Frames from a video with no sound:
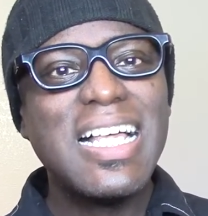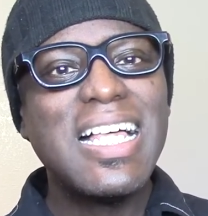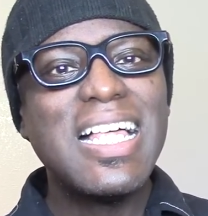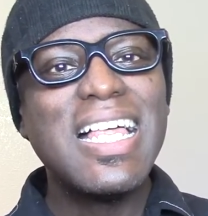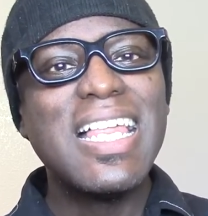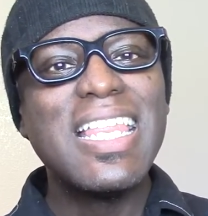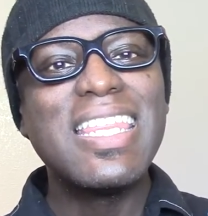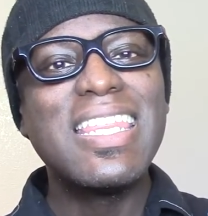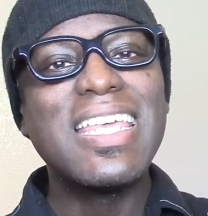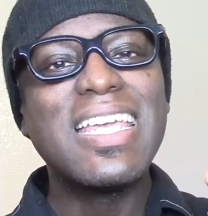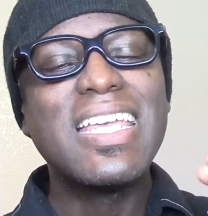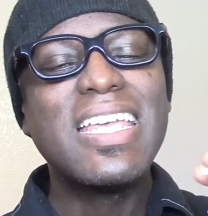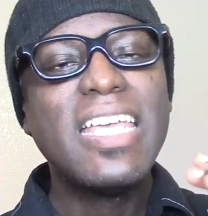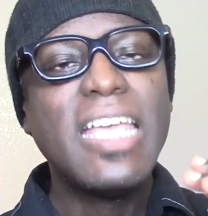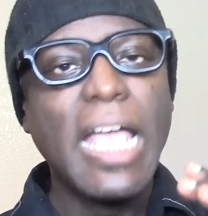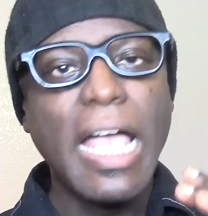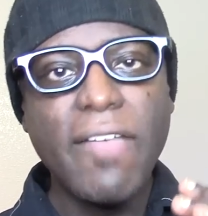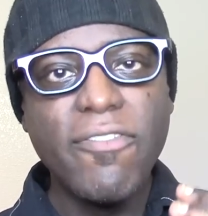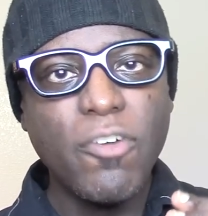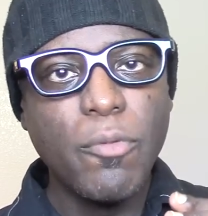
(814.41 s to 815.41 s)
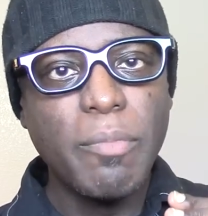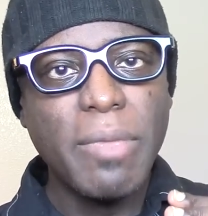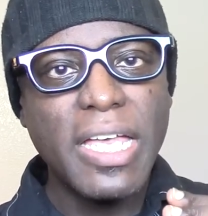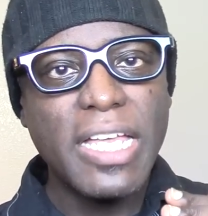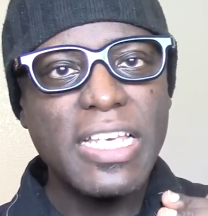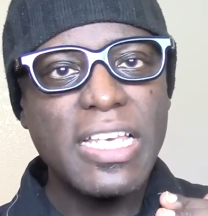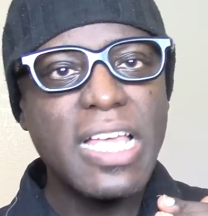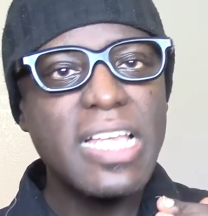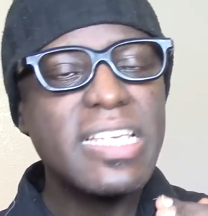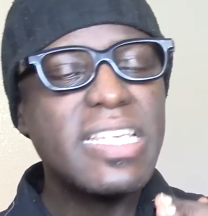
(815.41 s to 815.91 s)
The
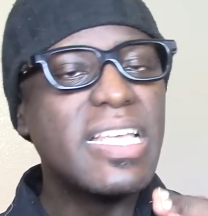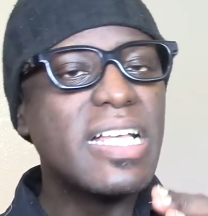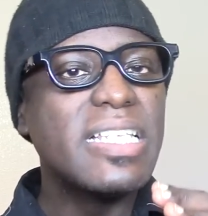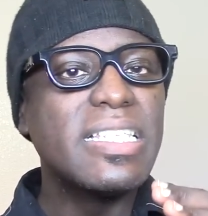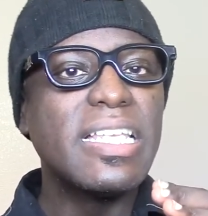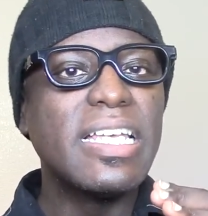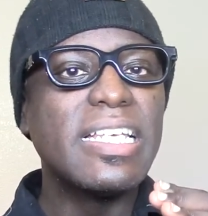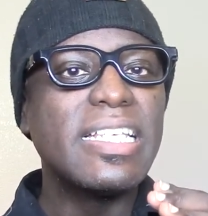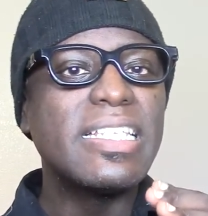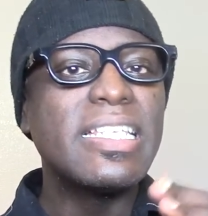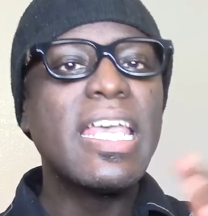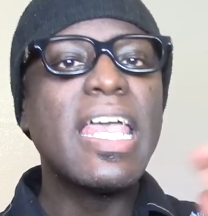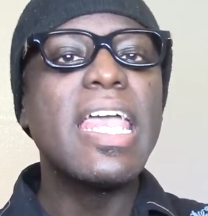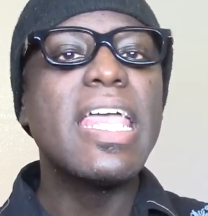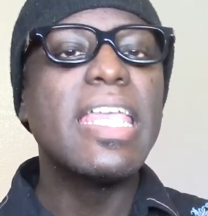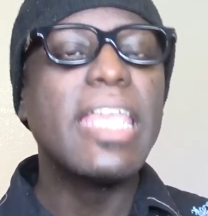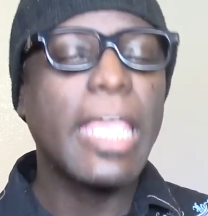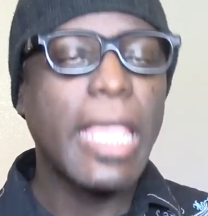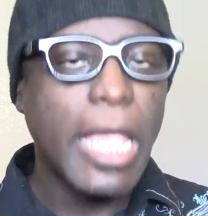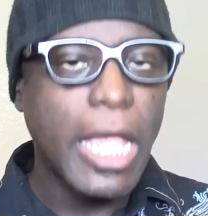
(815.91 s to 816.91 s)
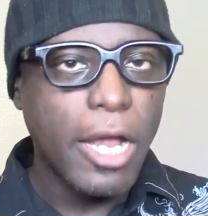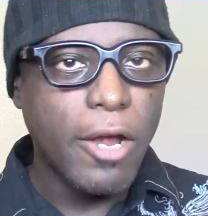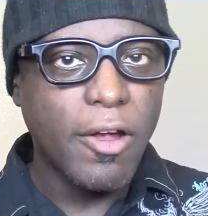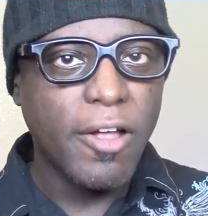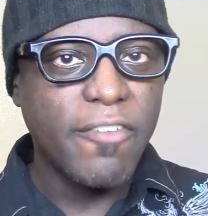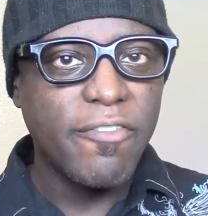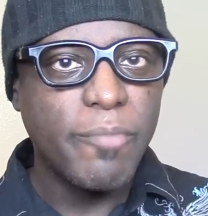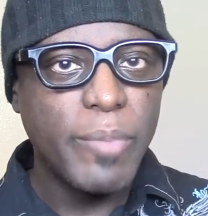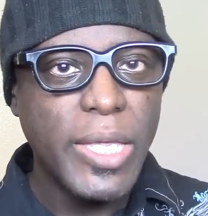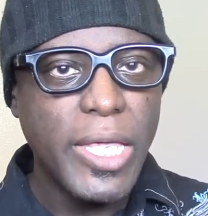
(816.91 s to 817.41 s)
government doesn't take care
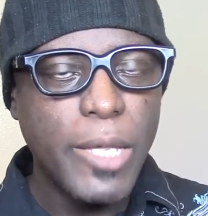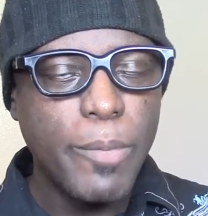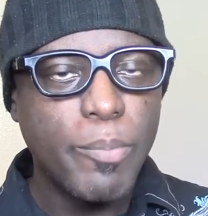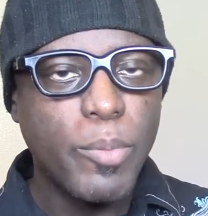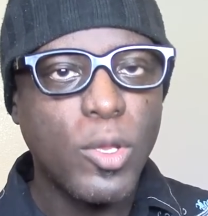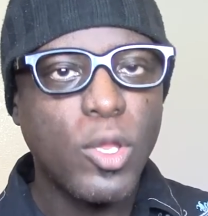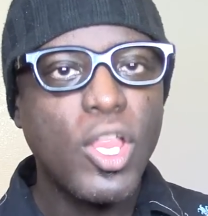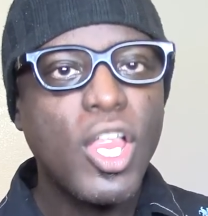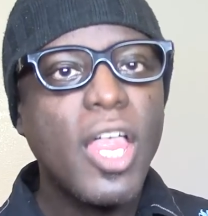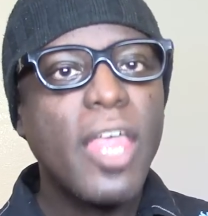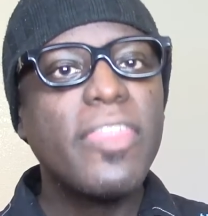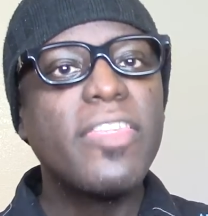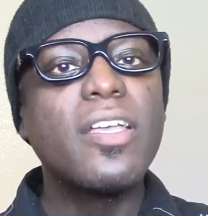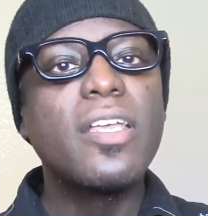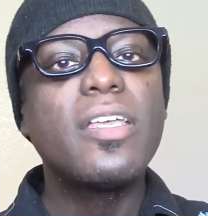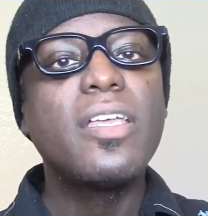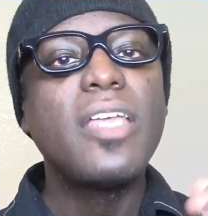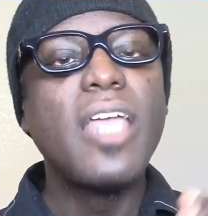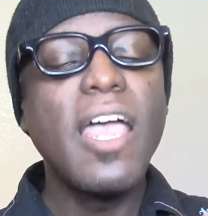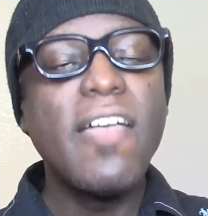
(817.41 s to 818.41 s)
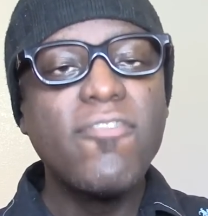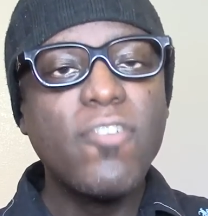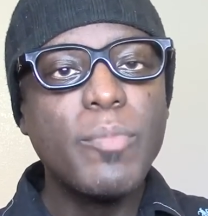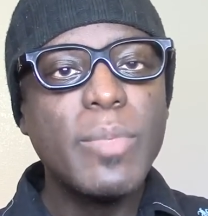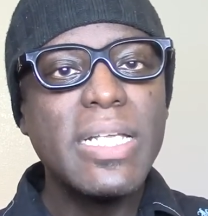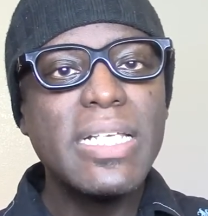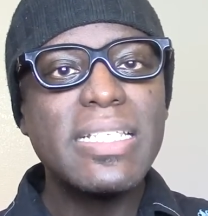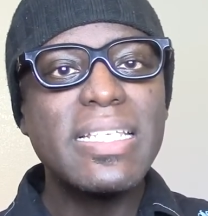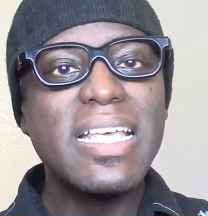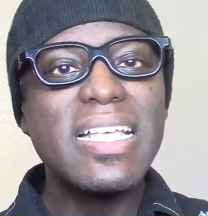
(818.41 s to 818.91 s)
of people. The
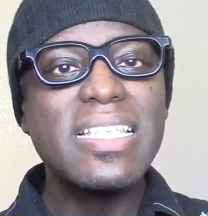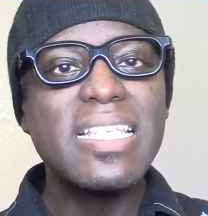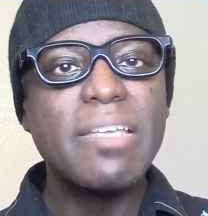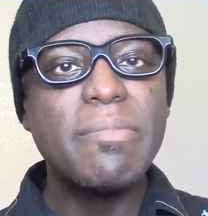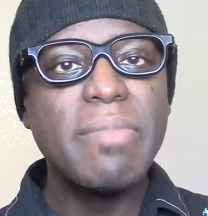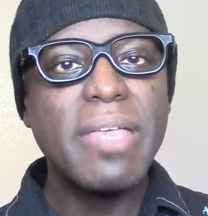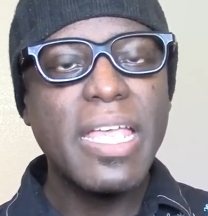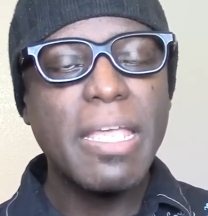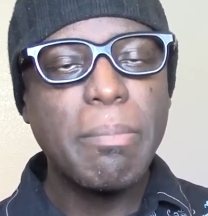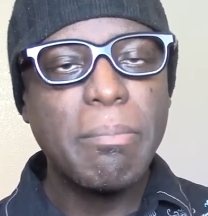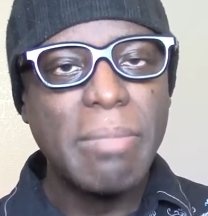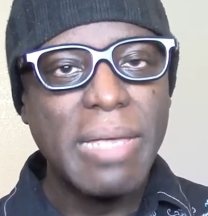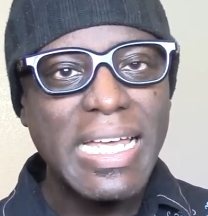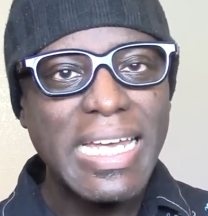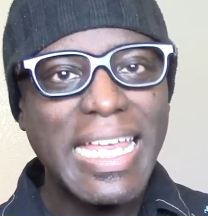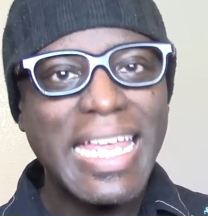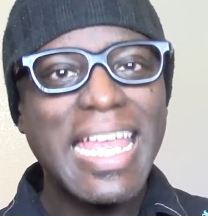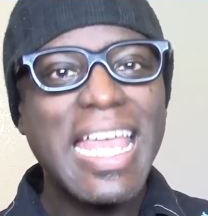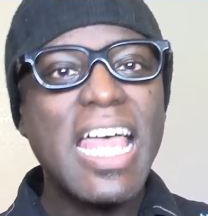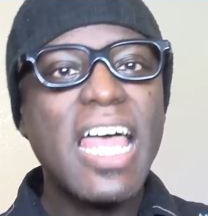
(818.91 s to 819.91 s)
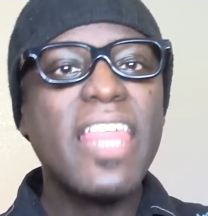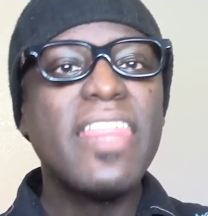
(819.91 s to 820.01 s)
government doesn't make money.